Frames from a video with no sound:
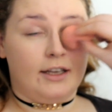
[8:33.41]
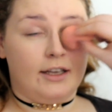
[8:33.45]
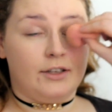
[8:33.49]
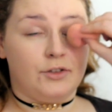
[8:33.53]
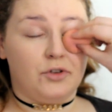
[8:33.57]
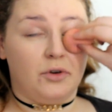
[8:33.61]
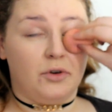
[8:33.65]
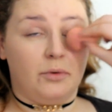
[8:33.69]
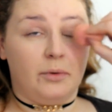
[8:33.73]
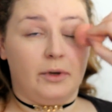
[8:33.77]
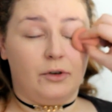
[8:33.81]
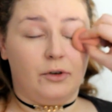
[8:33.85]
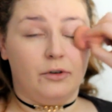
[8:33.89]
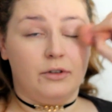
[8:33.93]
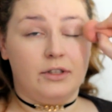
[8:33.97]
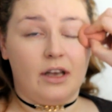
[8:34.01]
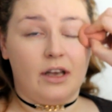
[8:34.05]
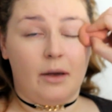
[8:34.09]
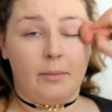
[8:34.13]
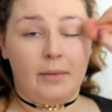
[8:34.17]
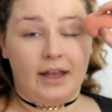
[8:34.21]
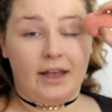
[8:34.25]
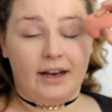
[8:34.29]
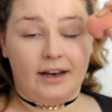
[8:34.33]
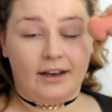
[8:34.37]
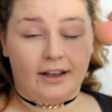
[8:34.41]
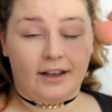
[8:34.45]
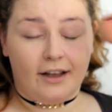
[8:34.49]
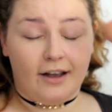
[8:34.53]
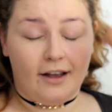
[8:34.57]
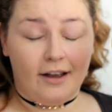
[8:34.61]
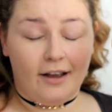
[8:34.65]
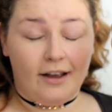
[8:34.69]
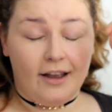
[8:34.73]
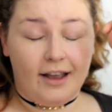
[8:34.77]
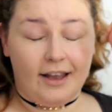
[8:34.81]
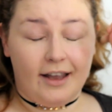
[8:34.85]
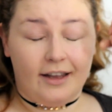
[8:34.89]
So we go to
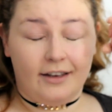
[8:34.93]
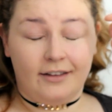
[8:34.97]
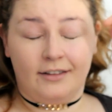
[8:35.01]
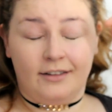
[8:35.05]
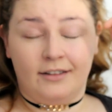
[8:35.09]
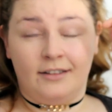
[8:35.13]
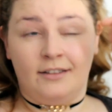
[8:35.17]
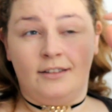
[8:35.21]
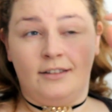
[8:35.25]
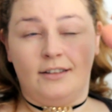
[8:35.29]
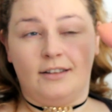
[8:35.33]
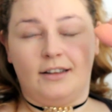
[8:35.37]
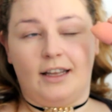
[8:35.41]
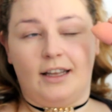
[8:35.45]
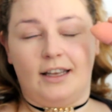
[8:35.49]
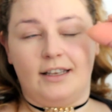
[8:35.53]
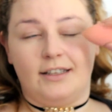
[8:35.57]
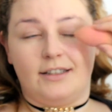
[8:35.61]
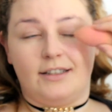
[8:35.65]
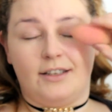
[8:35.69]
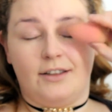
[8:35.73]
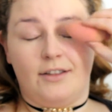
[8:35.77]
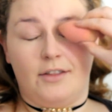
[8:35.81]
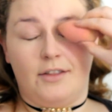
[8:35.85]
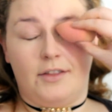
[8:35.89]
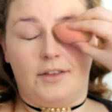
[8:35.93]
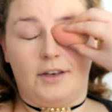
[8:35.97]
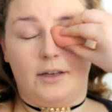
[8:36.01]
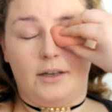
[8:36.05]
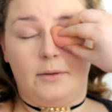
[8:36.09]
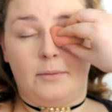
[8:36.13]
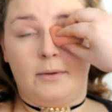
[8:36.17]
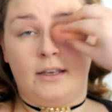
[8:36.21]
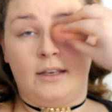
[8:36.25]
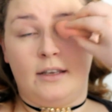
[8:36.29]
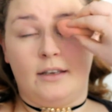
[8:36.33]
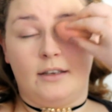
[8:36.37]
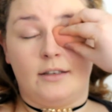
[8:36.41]
America in less than 3
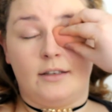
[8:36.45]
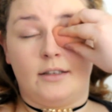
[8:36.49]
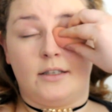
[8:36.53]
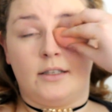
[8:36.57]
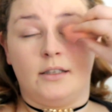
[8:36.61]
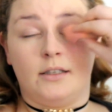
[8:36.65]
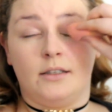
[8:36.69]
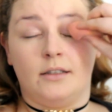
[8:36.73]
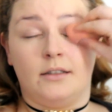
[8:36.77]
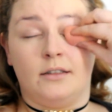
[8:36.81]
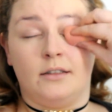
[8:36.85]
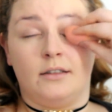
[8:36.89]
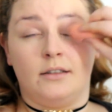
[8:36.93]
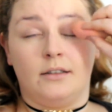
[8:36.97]
weeks.